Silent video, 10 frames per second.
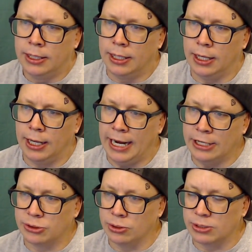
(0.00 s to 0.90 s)

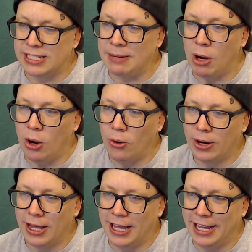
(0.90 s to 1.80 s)
Andrew
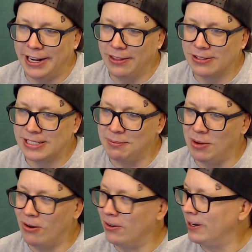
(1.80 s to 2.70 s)
Simone, another
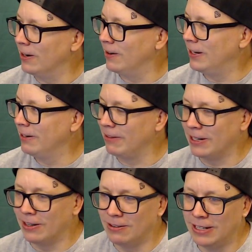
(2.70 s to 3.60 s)
Simone here. Here we
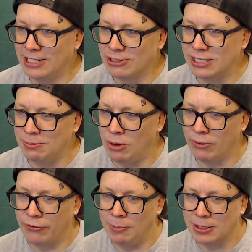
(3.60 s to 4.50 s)
go. Andrew
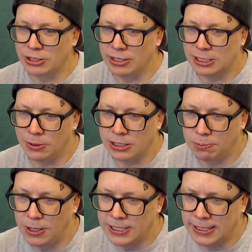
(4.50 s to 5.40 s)
Simone, Fremont Street Experience
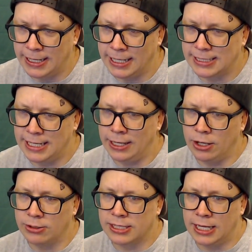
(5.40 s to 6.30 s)
president and
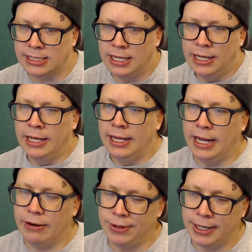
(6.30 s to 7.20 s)
CEO, says
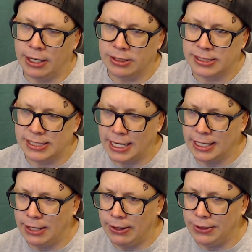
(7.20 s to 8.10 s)
everything else is
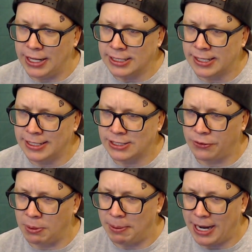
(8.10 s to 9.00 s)
secondary. The incidents
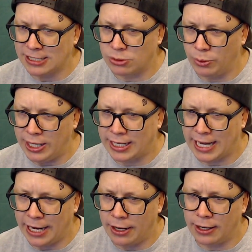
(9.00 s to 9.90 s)
from the past week
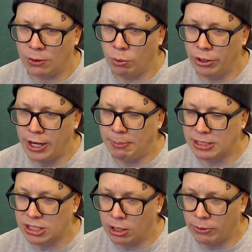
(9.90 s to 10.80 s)
cannot and will not be
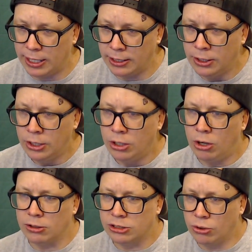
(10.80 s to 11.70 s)
tolerated.
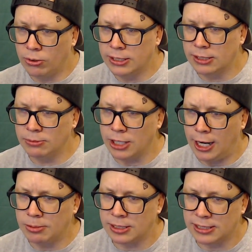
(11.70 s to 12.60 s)
Our tourism,
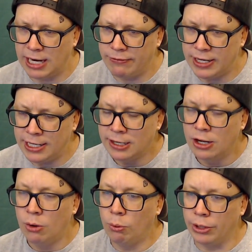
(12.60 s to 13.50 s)
jobs, and safety
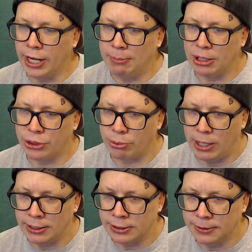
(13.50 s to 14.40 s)
will not be
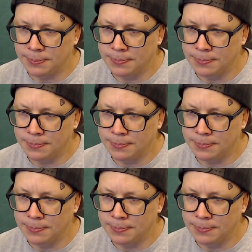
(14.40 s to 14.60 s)
threatened